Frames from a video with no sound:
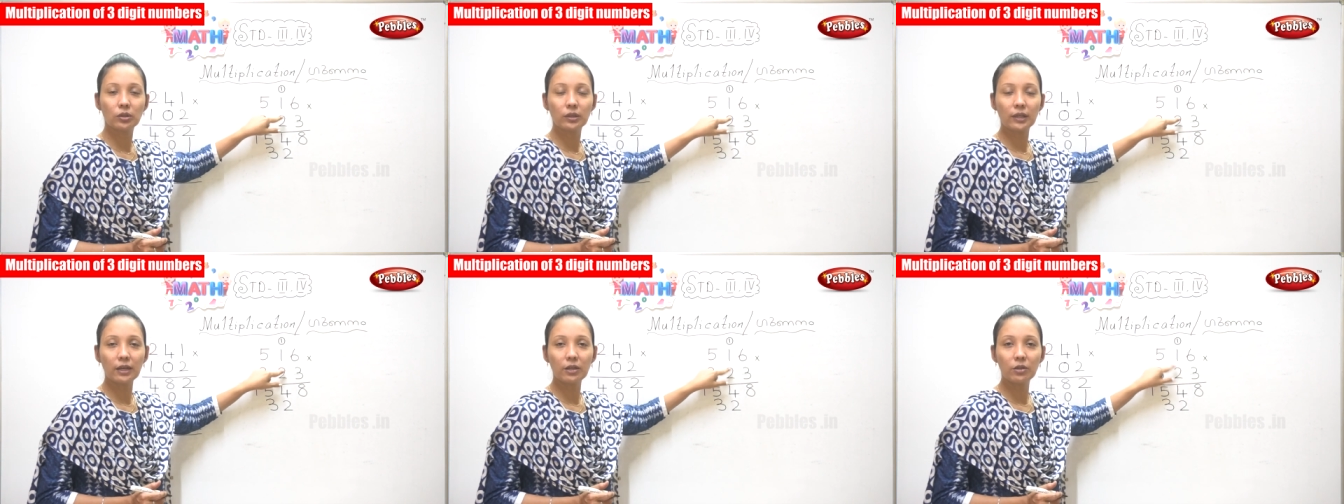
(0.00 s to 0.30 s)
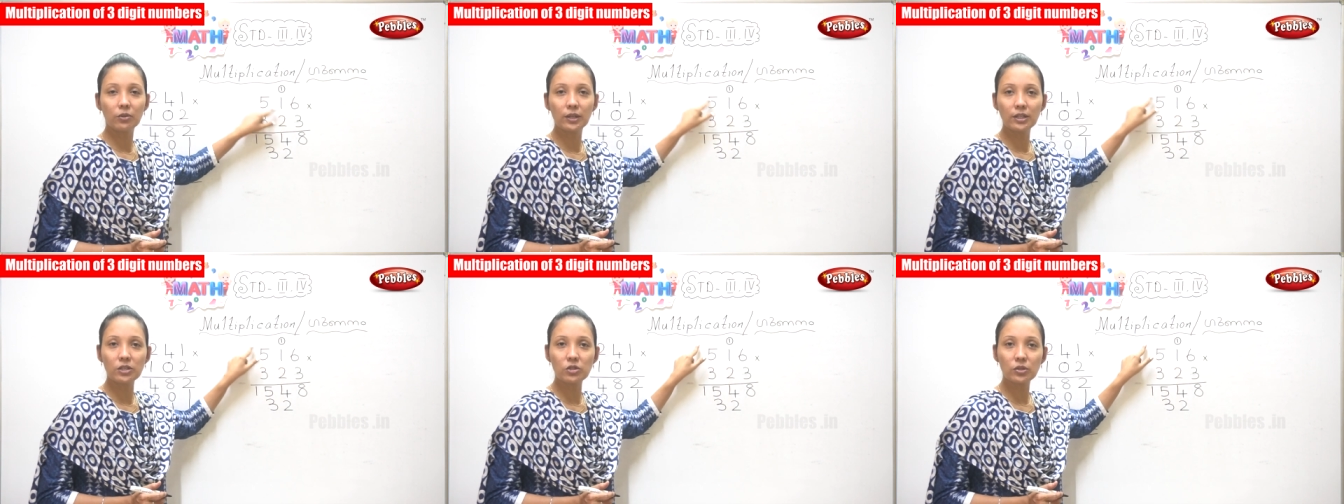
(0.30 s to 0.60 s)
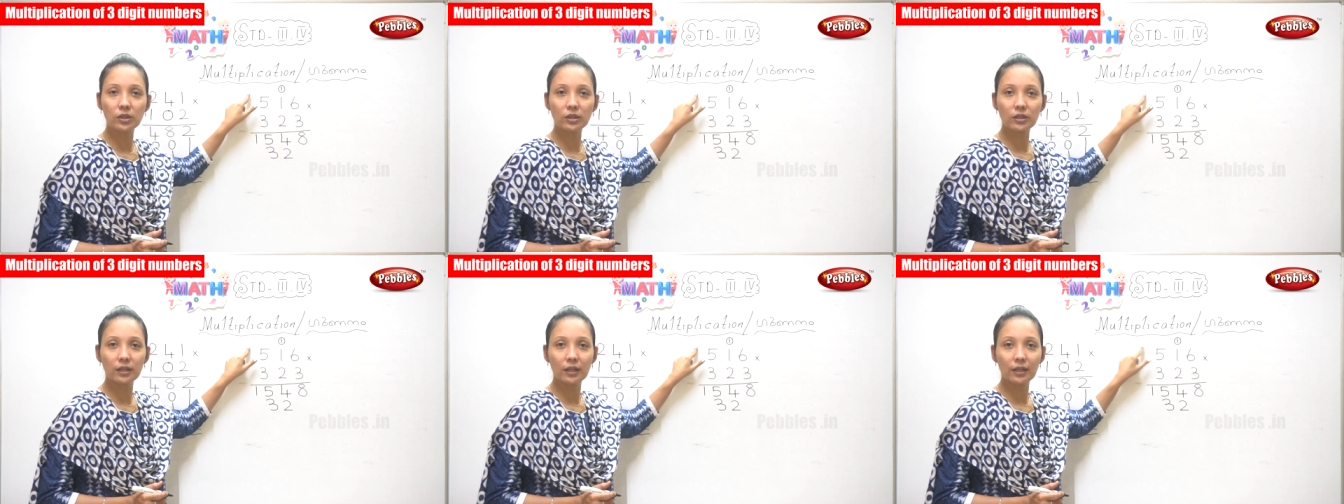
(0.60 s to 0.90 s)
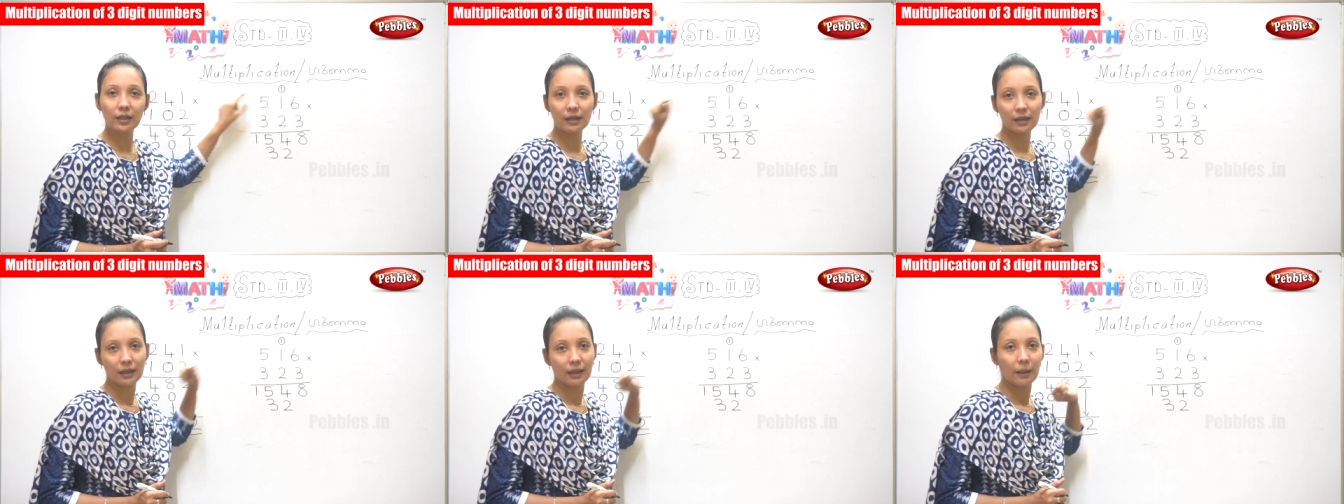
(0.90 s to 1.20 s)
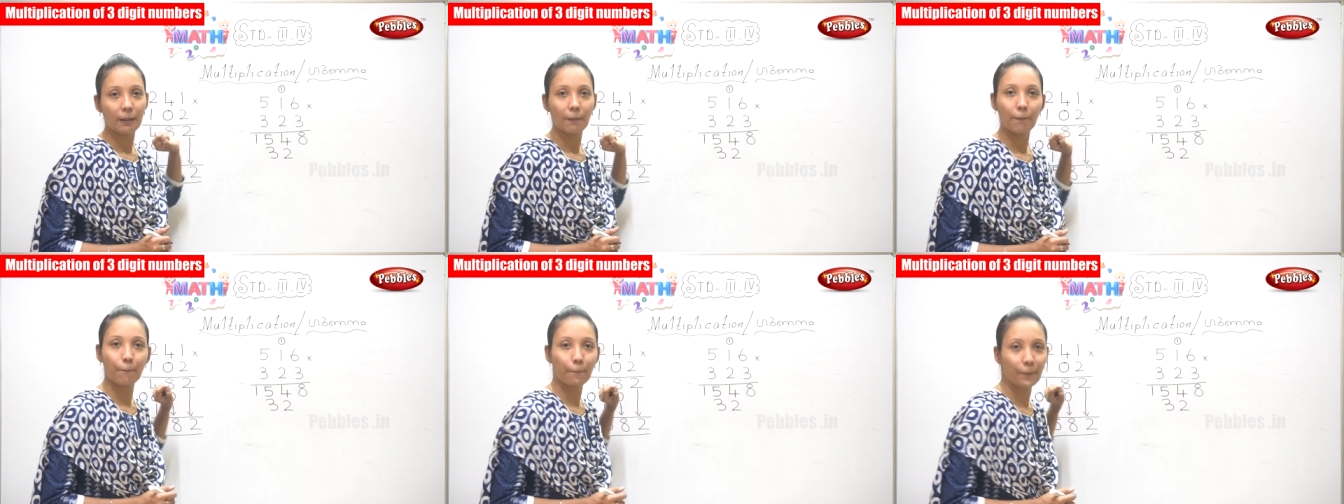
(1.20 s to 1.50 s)
2 Dandu Anjetra.
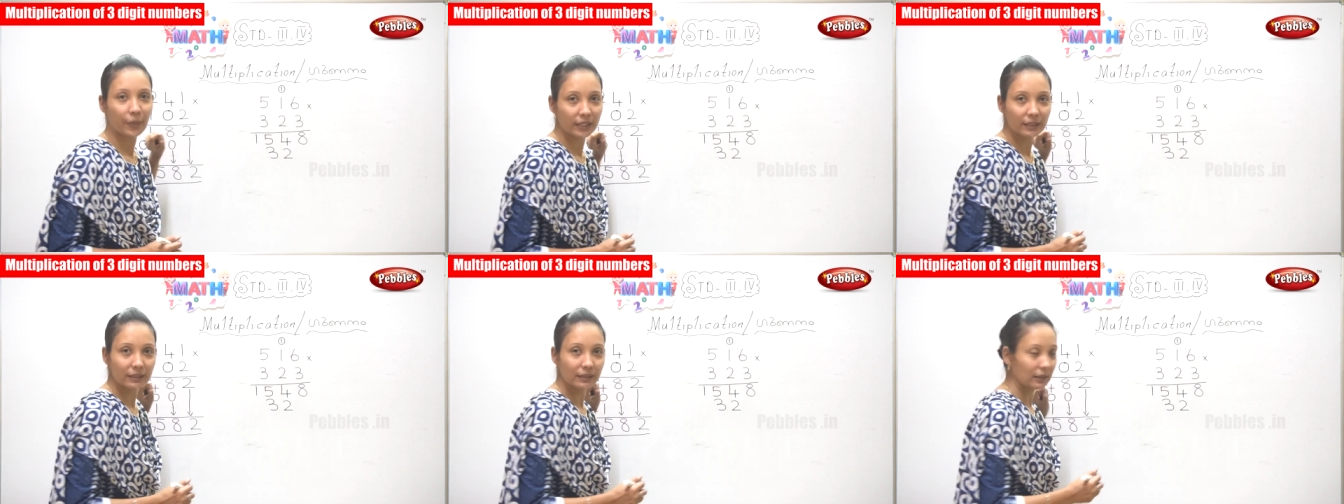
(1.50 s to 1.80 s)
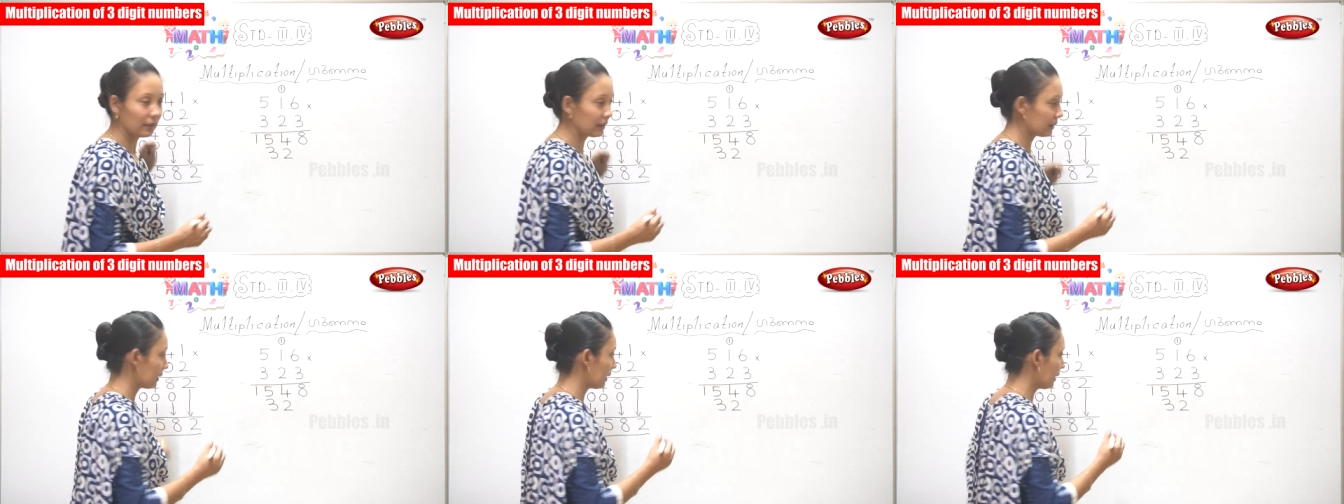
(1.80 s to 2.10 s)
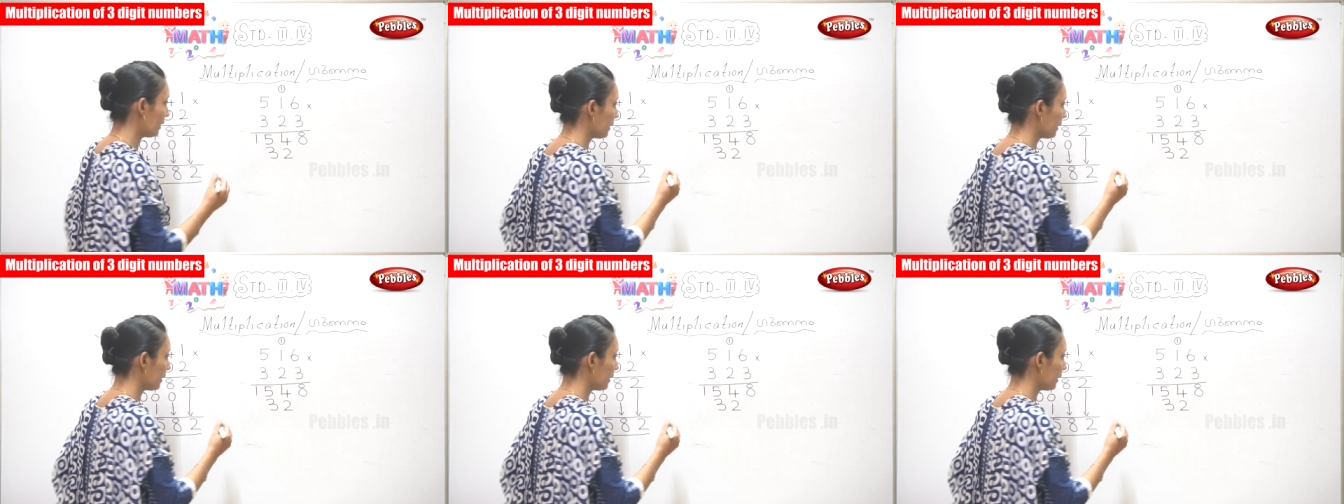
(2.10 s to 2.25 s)
10